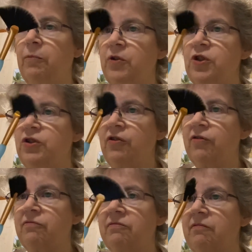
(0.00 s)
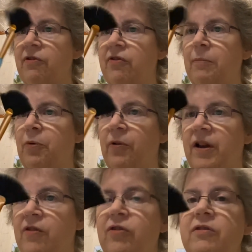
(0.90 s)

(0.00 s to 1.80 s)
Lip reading: which just separates